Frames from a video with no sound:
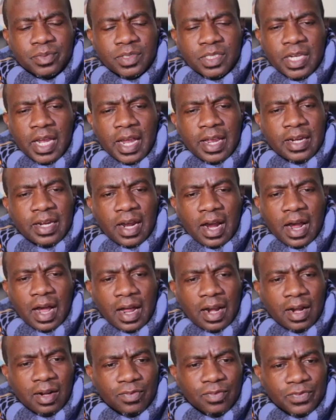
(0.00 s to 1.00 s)
10
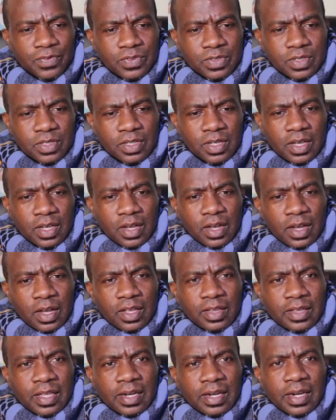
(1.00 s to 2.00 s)
calves,
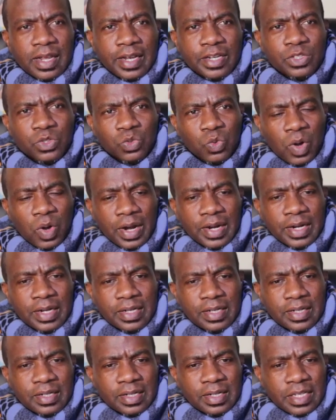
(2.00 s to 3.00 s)
the next
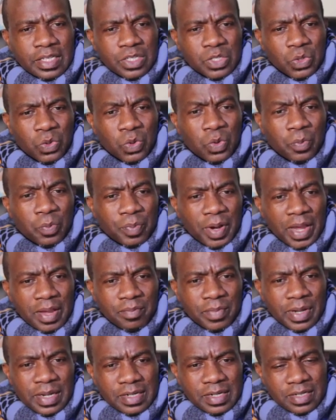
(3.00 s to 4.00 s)
one is your
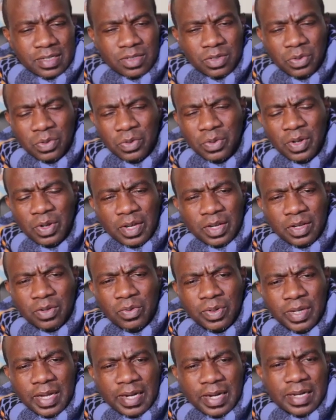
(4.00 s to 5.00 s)
payment. So
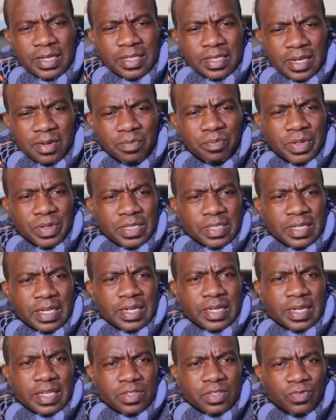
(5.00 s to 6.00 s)
you'll get a
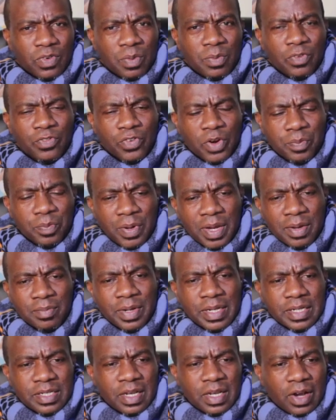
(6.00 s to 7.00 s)
10% as form of your
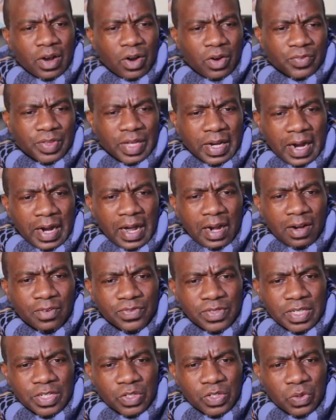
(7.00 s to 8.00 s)
payment of the
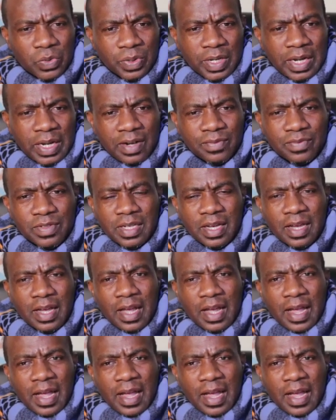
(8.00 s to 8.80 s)
calves that you're looking after.